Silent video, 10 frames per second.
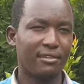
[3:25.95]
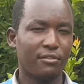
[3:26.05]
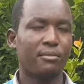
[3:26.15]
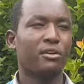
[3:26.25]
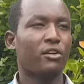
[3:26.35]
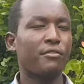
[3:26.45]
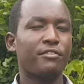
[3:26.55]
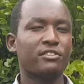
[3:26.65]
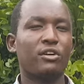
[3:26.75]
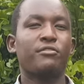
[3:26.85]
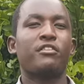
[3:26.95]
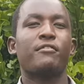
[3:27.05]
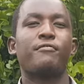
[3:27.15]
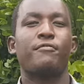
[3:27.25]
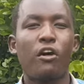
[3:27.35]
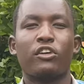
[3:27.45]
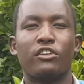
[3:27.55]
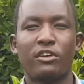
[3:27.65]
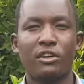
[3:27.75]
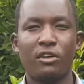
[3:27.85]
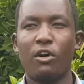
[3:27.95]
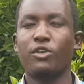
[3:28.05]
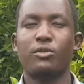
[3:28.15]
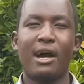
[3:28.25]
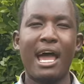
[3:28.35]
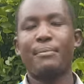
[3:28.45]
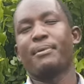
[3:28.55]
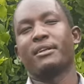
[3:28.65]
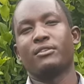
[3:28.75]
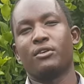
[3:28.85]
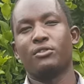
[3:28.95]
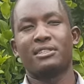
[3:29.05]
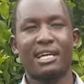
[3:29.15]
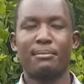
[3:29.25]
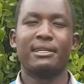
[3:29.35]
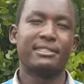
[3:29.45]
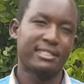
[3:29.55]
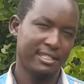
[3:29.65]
from the comfort of your phone or your iPad or your tablet.